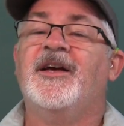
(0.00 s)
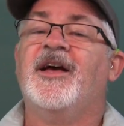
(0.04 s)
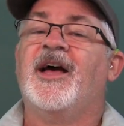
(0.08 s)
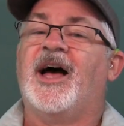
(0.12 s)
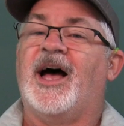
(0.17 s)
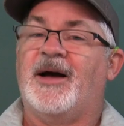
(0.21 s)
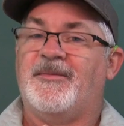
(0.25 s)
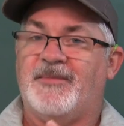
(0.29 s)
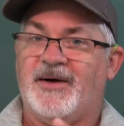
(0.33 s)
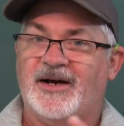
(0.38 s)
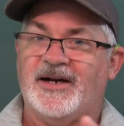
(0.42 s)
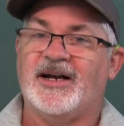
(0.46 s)

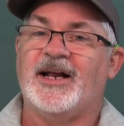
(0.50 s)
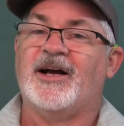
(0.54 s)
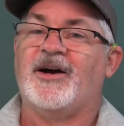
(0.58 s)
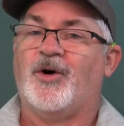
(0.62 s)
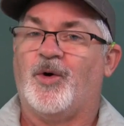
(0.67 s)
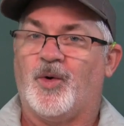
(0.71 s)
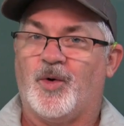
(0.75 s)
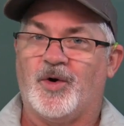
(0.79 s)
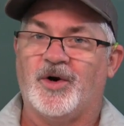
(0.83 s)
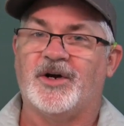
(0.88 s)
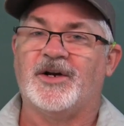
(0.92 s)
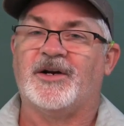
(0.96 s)
I might
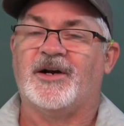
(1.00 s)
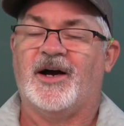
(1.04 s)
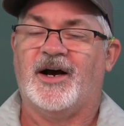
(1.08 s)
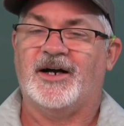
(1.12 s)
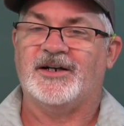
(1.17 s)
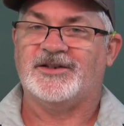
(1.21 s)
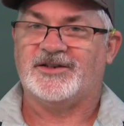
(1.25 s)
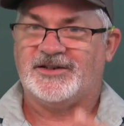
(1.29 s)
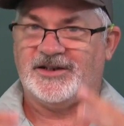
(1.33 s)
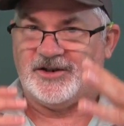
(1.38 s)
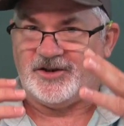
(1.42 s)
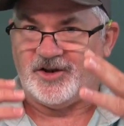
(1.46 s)

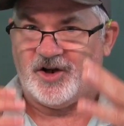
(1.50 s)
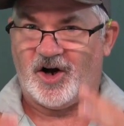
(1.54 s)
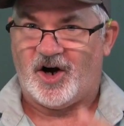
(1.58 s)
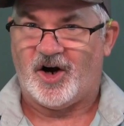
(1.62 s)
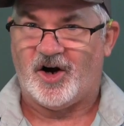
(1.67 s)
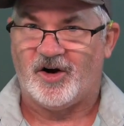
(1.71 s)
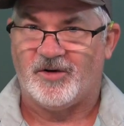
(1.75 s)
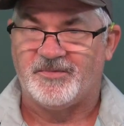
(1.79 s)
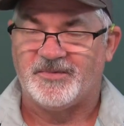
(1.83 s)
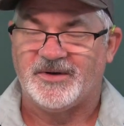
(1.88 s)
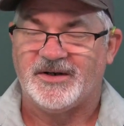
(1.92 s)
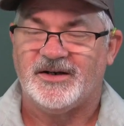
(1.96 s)
organize, they'll
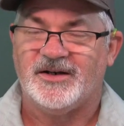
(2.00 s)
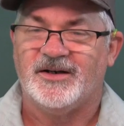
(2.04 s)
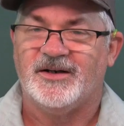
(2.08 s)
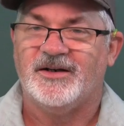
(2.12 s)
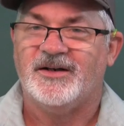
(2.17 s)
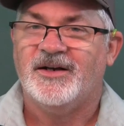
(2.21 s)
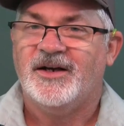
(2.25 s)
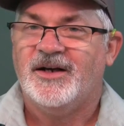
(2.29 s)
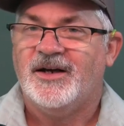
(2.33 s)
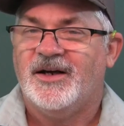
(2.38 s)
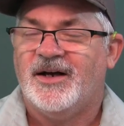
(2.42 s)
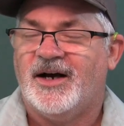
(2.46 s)
all be
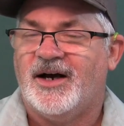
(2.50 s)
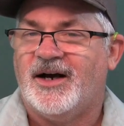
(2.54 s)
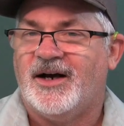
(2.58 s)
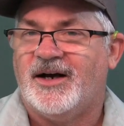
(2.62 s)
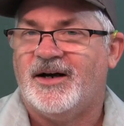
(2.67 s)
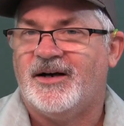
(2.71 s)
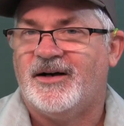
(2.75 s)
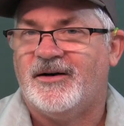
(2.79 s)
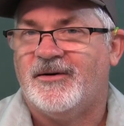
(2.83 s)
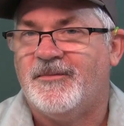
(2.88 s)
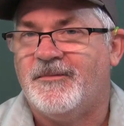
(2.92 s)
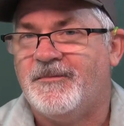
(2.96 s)

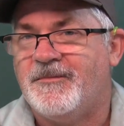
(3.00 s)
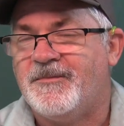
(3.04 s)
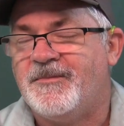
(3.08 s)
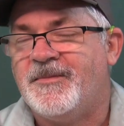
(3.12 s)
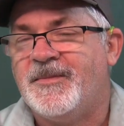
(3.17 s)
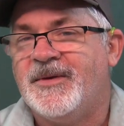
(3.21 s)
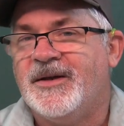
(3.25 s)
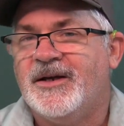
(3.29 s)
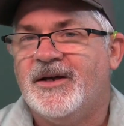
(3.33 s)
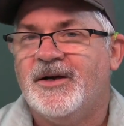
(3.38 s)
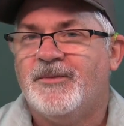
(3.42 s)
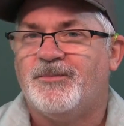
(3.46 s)

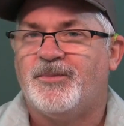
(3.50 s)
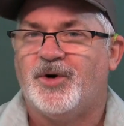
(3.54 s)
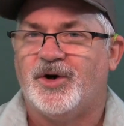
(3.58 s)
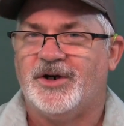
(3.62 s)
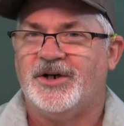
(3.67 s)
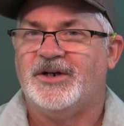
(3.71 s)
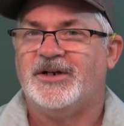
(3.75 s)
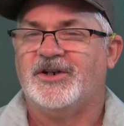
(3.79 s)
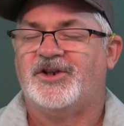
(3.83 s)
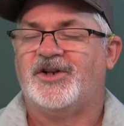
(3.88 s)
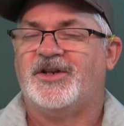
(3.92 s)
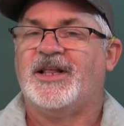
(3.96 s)
put
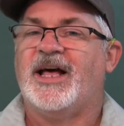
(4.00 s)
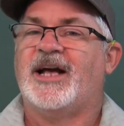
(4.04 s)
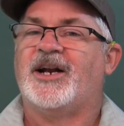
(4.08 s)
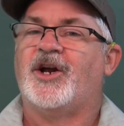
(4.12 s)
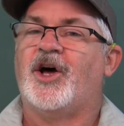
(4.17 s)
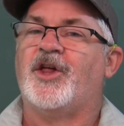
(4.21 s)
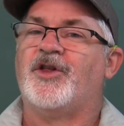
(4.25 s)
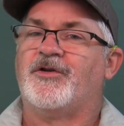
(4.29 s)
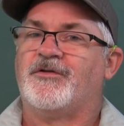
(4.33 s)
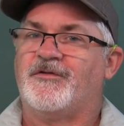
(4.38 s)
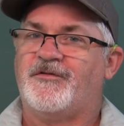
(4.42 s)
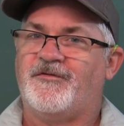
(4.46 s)
into that
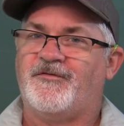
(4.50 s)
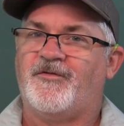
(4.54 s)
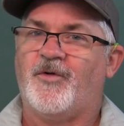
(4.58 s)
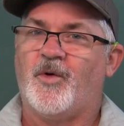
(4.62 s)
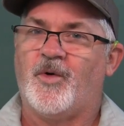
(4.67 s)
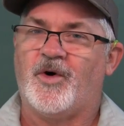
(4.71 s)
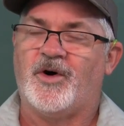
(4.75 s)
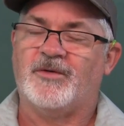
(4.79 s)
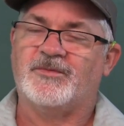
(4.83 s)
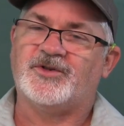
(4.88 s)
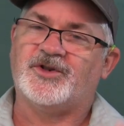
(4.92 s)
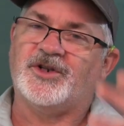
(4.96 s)
other
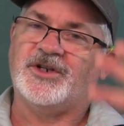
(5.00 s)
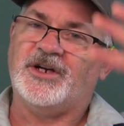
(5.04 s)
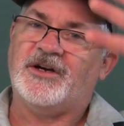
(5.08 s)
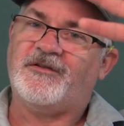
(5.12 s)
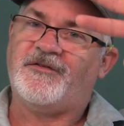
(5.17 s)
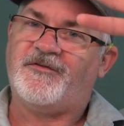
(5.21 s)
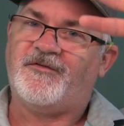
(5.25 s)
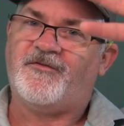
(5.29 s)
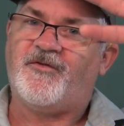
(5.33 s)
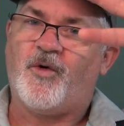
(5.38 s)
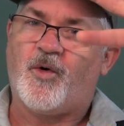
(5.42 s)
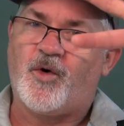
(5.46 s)
forum. So you have
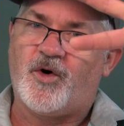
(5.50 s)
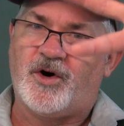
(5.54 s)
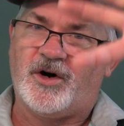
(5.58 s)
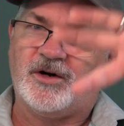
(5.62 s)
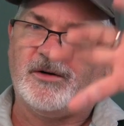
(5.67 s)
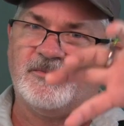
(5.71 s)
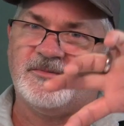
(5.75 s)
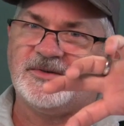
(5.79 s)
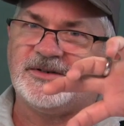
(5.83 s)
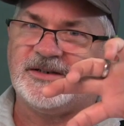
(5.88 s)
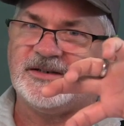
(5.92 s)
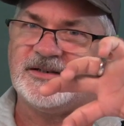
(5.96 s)

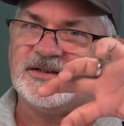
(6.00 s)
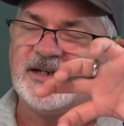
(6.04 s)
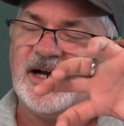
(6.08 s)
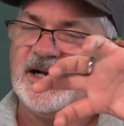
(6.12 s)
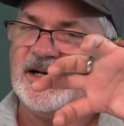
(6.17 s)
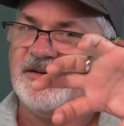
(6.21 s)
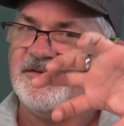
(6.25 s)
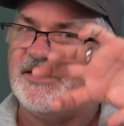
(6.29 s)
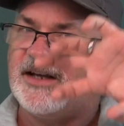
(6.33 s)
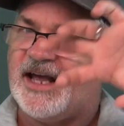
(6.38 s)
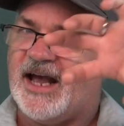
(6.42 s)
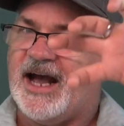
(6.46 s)
forums as kind
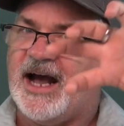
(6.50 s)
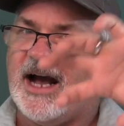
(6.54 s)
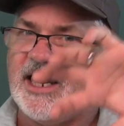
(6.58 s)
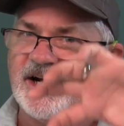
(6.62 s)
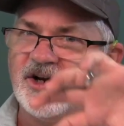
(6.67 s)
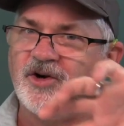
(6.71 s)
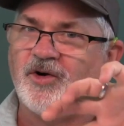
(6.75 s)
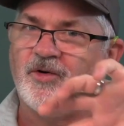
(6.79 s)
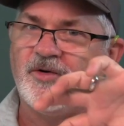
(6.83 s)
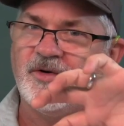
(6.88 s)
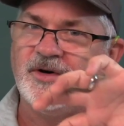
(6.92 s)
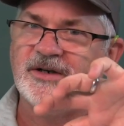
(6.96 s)
of
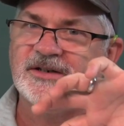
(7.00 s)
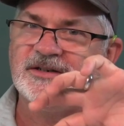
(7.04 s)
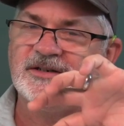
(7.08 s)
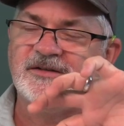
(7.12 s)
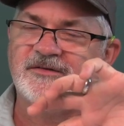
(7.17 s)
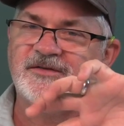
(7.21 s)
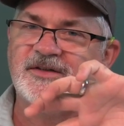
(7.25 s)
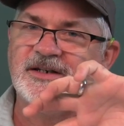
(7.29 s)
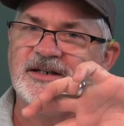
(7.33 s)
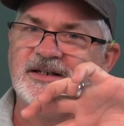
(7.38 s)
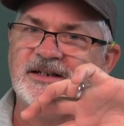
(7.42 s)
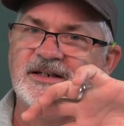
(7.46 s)
categories
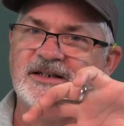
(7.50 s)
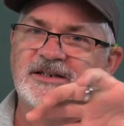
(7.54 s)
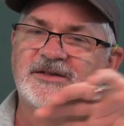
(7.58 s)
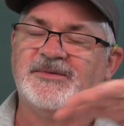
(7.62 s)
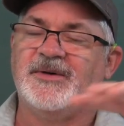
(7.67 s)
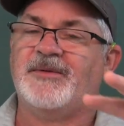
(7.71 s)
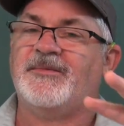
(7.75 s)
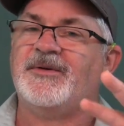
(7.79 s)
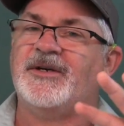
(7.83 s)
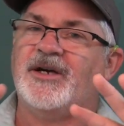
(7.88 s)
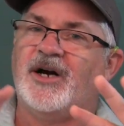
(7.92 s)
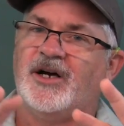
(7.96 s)
of these,
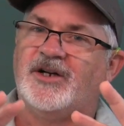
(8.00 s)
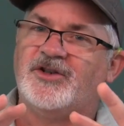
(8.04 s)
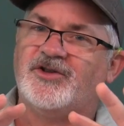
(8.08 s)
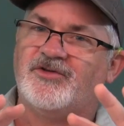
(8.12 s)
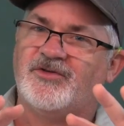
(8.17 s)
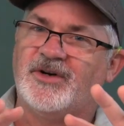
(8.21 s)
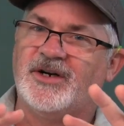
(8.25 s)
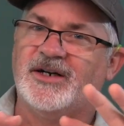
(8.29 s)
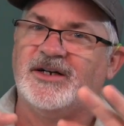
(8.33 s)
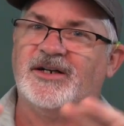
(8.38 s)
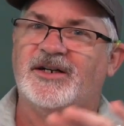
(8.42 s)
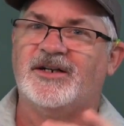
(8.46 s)
maybe
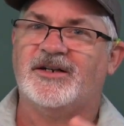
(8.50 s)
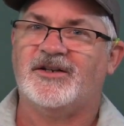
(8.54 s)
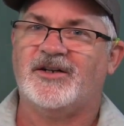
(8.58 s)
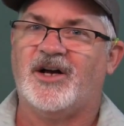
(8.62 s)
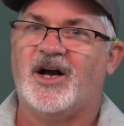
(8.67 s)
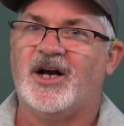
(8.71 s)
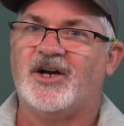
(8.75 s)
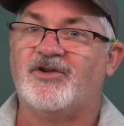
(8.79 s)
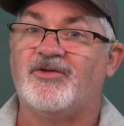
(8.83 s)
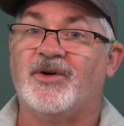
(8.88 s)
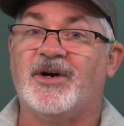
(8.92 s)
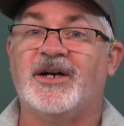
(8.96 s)
ungraded,
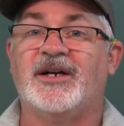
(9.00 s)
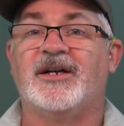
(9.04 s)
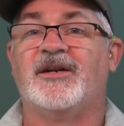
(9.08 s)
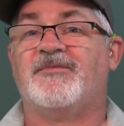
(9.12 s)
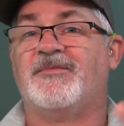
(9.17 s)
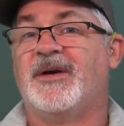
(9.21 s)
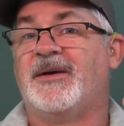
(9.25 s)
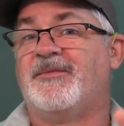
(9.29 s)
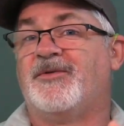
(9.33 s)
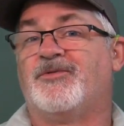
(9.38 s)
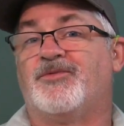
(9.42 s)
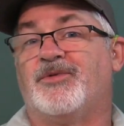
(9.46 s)
not graded,
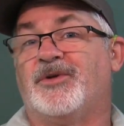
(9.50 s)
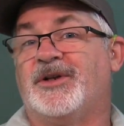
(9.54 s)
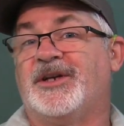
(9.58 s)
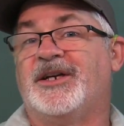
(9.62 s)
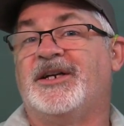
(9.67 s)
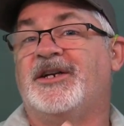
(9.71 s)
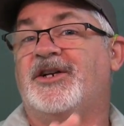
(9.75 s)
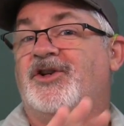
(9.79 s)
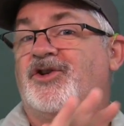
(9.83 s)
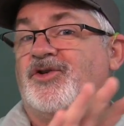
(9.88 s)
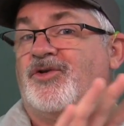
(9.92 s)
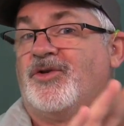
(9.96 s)
maybe
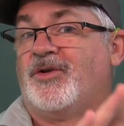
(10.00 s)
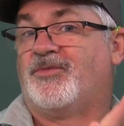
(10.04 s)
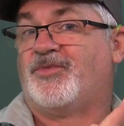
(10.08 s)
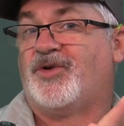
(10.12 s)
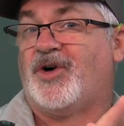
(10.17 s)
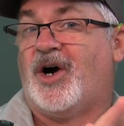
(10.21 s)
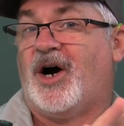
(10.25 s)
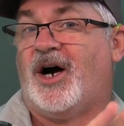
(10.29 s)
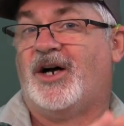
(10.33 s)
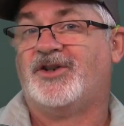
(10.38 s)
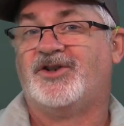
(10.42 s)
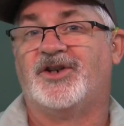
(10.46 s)
related to a
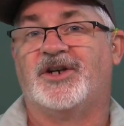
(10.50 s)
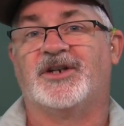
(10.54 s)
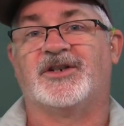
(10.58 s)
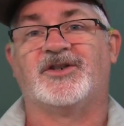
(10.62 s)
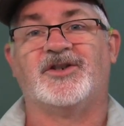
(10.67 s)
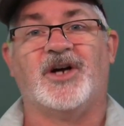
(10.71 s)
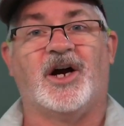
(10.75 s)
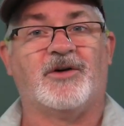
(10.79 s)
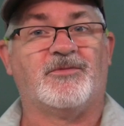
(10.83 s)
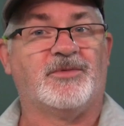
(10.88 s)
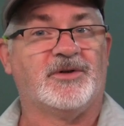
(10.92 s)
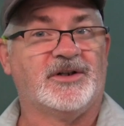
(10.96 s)
project,
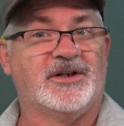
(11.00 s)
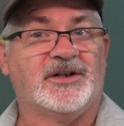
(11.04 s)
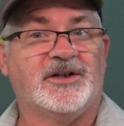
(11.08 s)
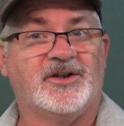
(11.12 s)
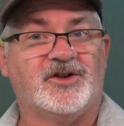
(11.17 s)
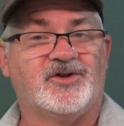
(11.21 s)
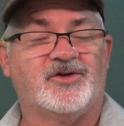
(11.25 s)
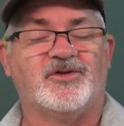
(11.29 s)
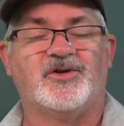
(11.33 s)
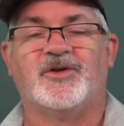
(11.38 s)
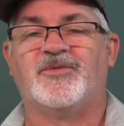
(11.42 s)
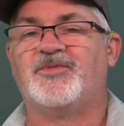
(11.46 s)
not related
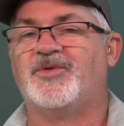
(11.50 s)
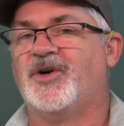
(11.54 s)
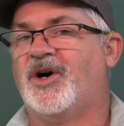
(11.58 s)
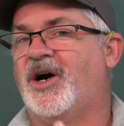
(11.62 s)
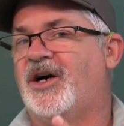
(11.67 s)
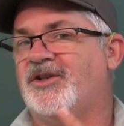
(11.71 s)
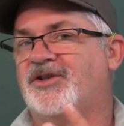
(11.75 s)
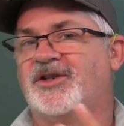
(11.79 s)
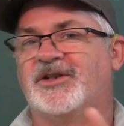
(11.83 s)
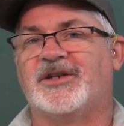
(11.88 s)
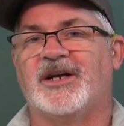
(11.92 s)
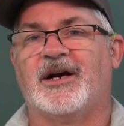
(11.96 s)
to a
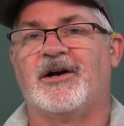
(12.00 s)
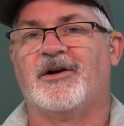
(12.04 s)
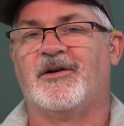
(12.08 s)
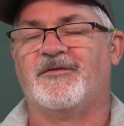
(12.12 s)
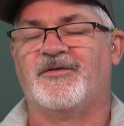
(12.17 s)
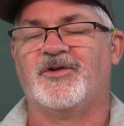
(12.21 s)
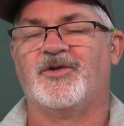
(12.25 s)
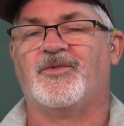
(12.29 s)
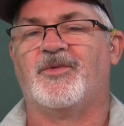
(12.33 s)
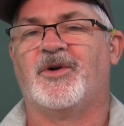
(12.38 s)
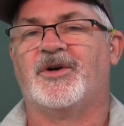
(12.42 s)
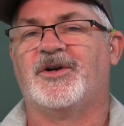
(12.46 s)
project, however
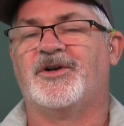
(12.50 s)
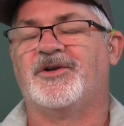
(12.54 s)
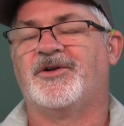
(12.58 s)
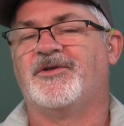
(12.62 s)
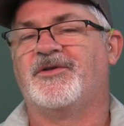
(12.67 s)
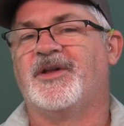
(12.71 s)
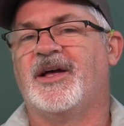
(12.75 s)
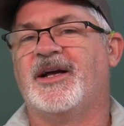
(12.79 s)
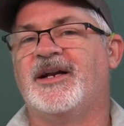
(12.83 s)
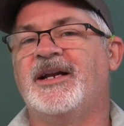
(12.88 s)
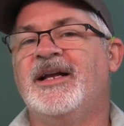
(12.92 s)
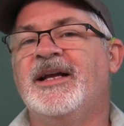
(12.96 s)
you want to do
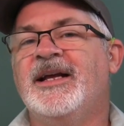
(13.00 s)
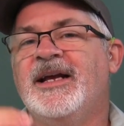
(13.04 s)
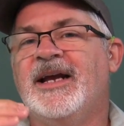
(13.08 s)
that.